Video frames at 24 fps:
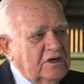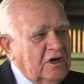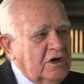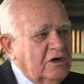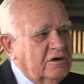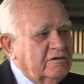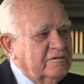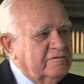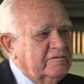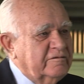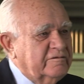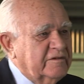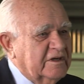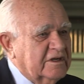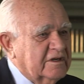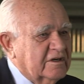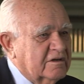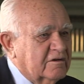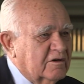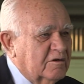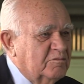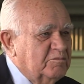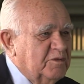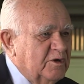of
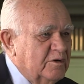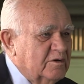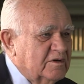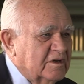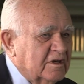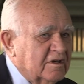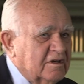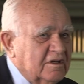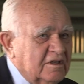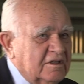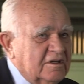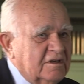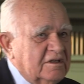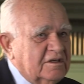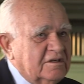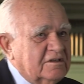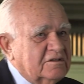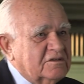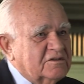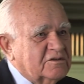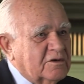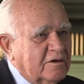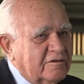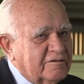computer
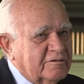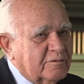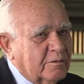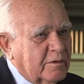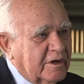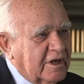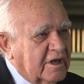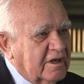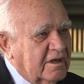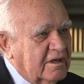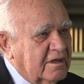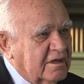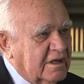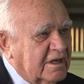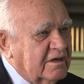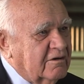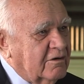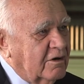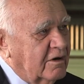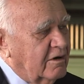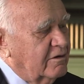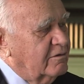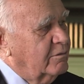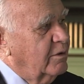software and
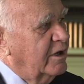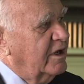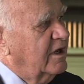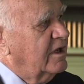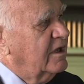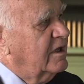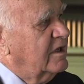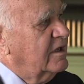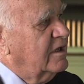hardware,